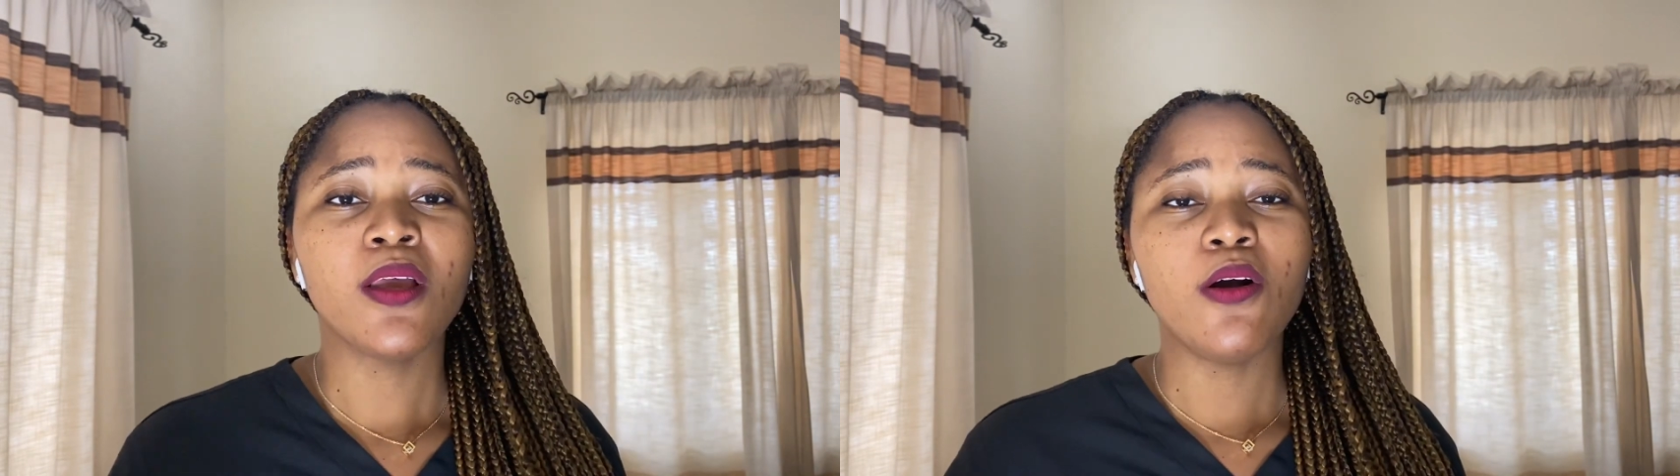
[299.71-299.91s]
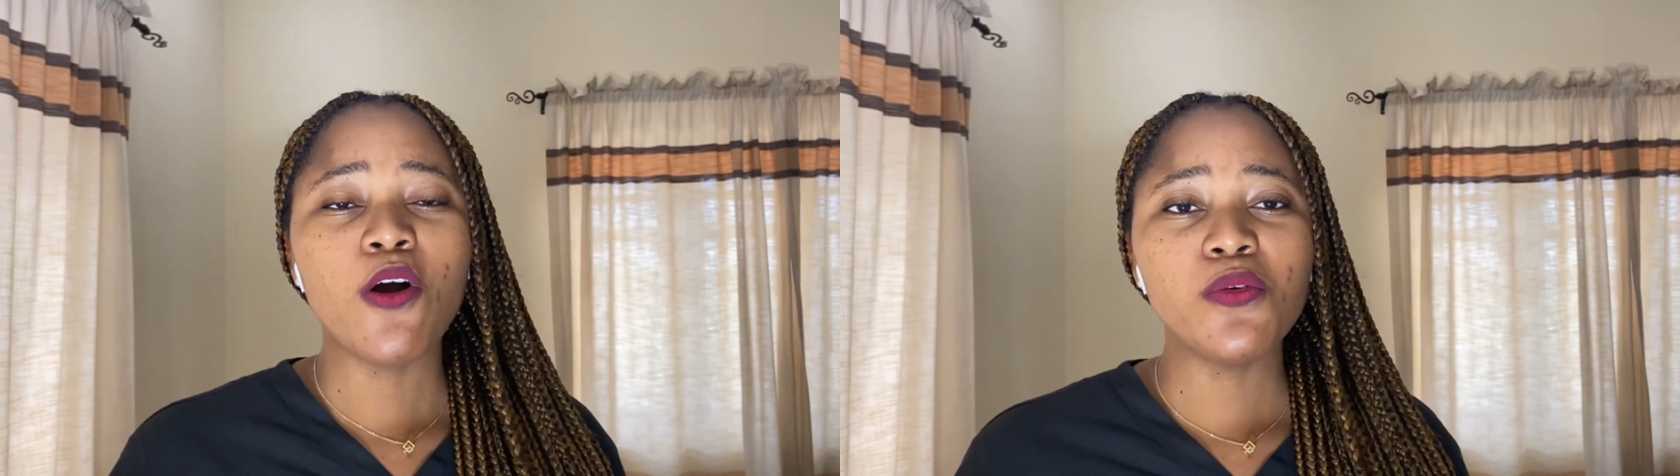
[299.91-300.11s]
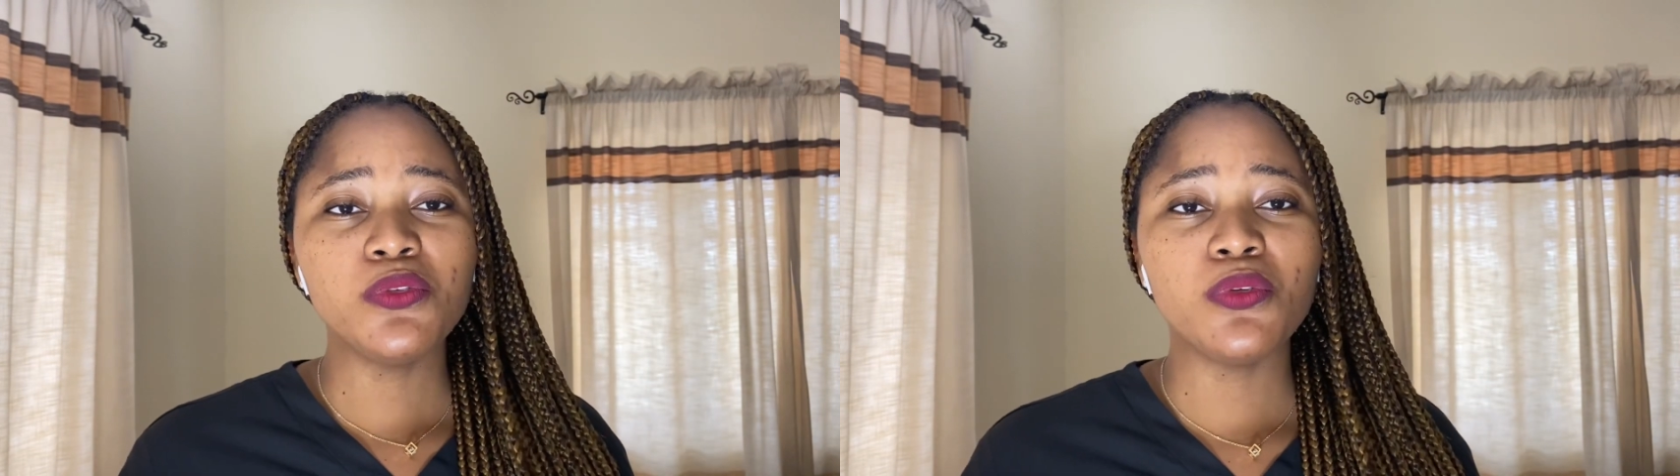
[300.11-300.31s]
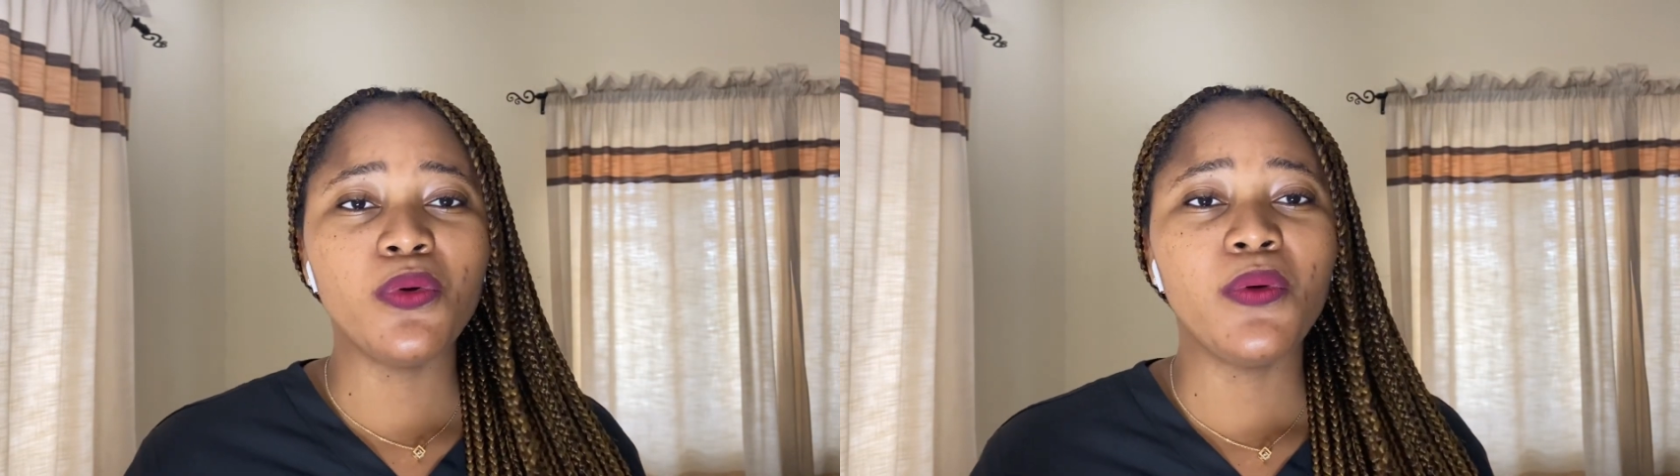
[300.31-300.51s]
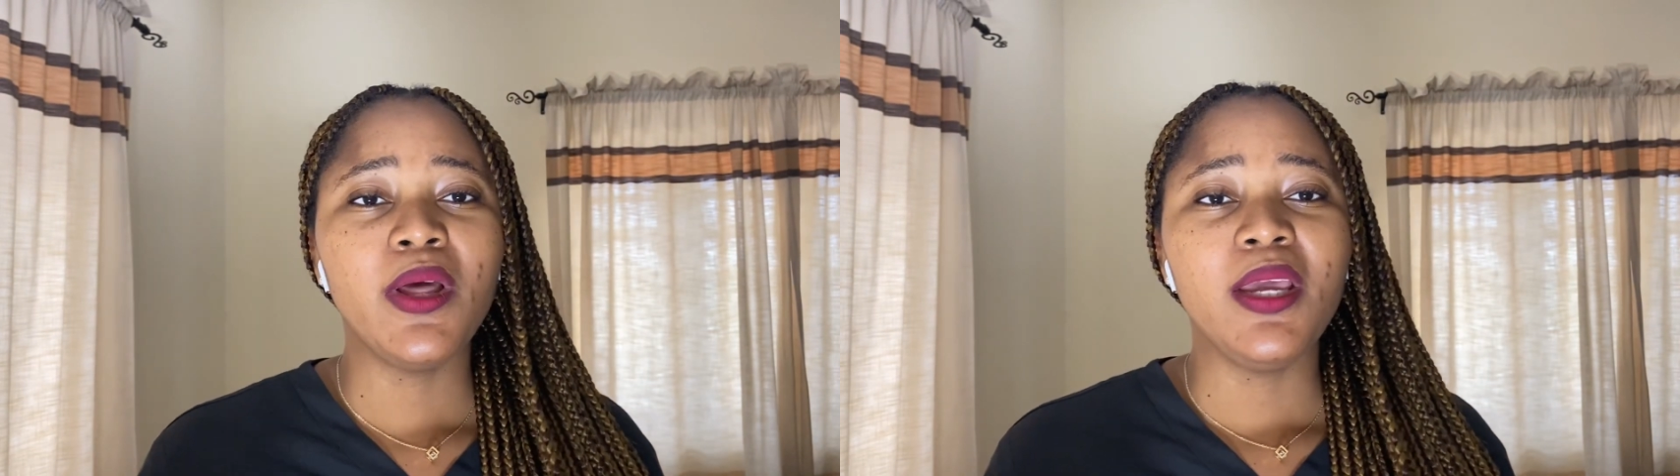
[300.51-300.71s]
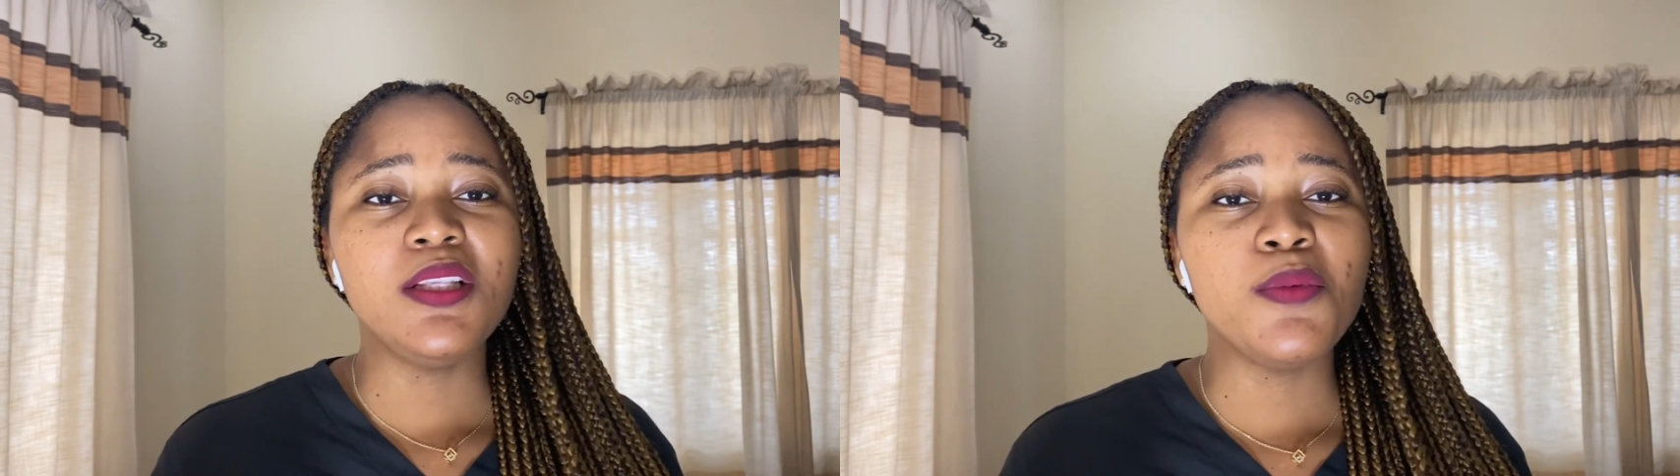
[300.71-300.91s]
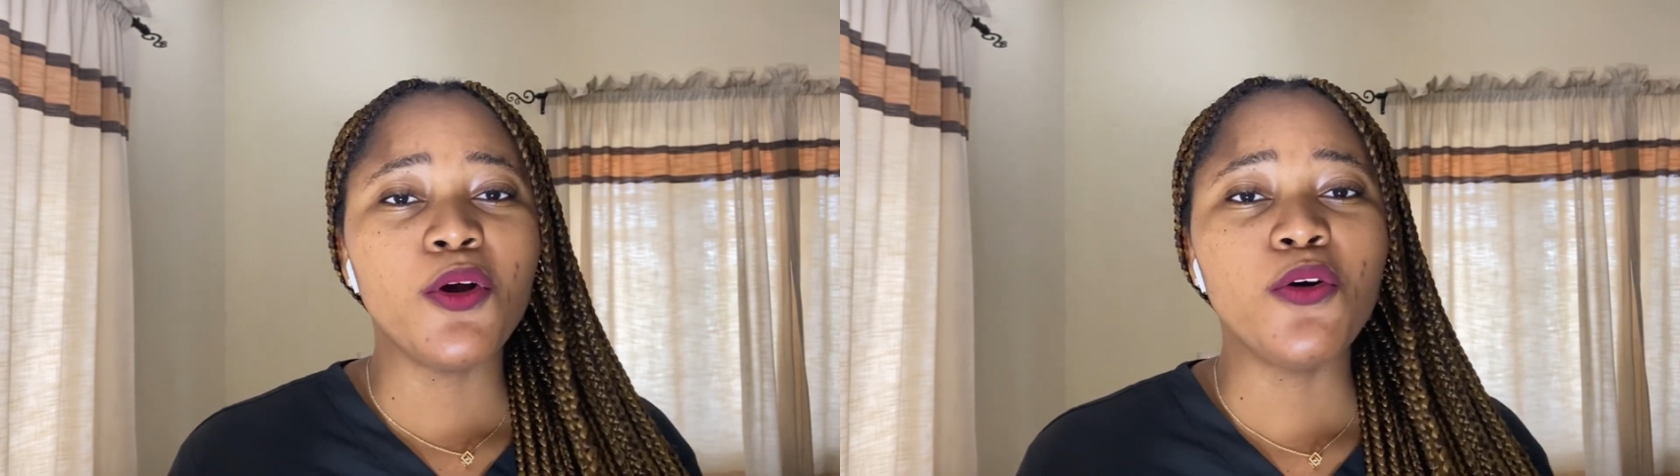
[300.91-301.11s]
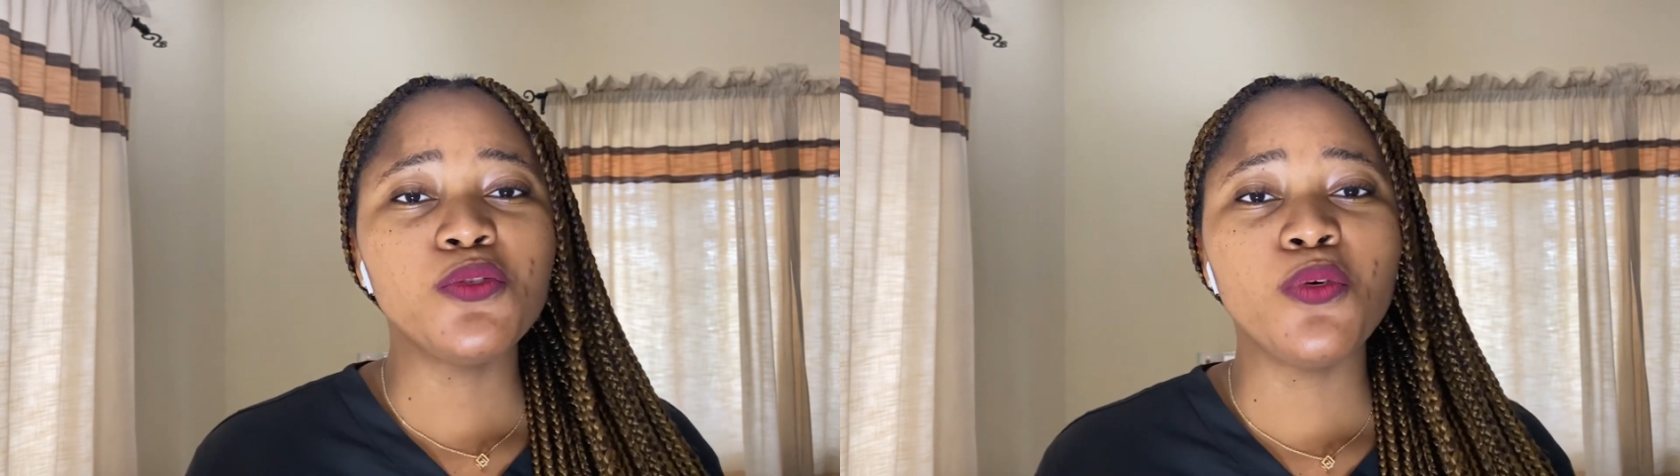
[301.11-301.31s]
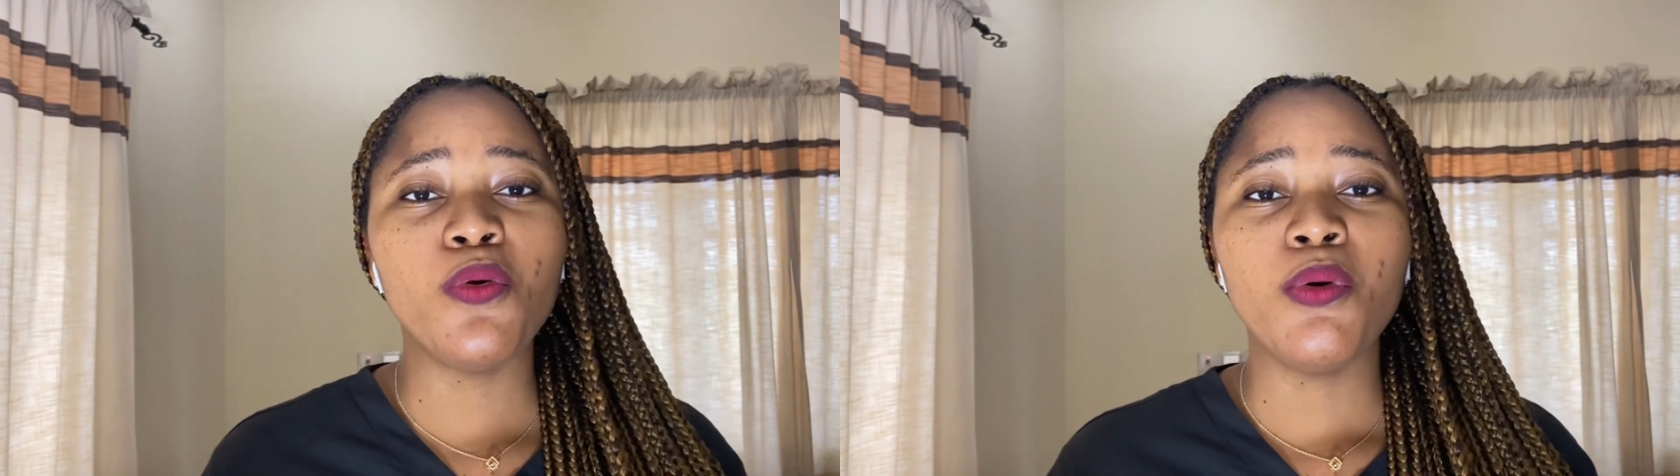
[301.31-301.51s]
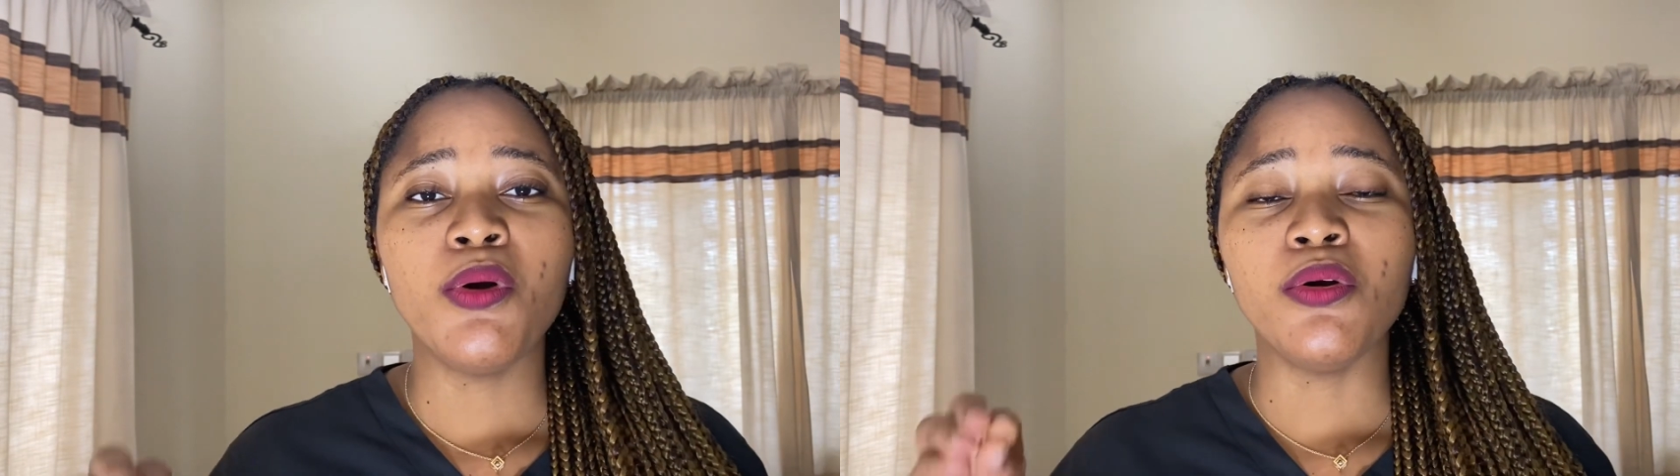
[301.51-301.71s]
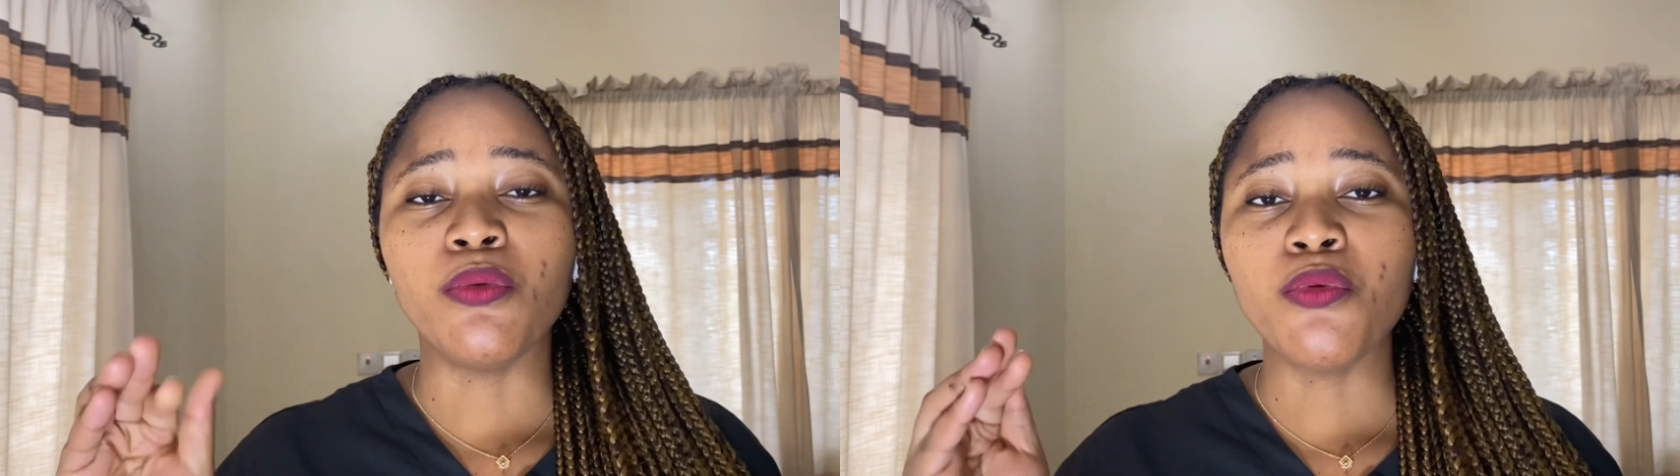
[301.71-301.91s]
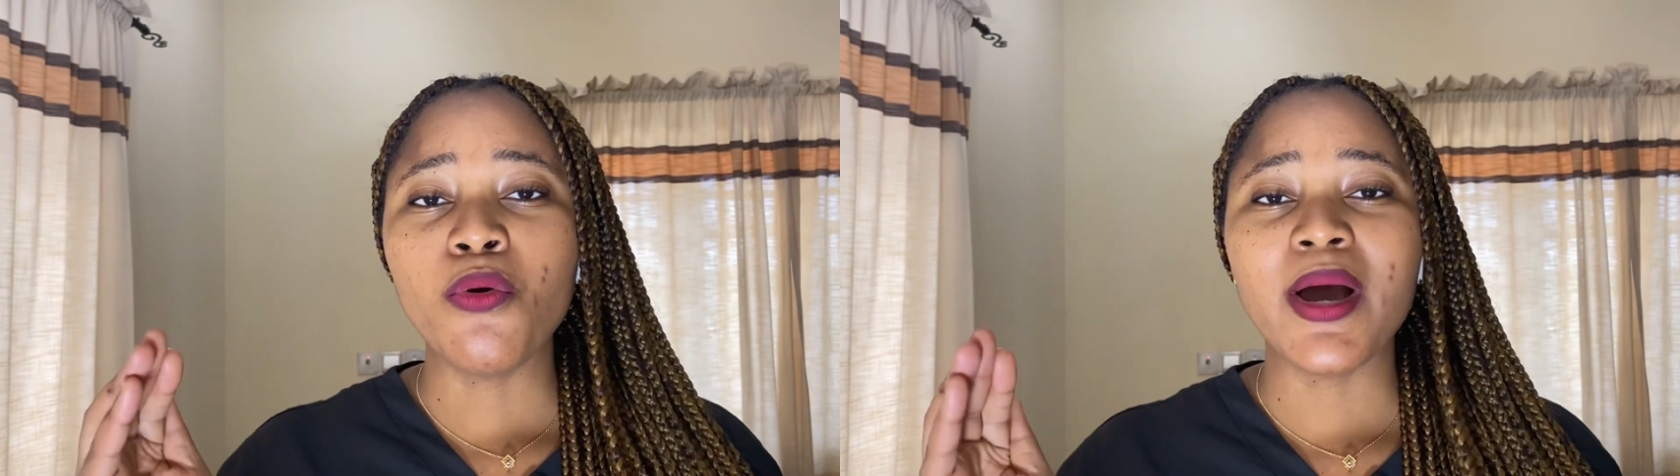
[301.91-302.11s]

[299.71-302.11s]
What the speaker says: also grow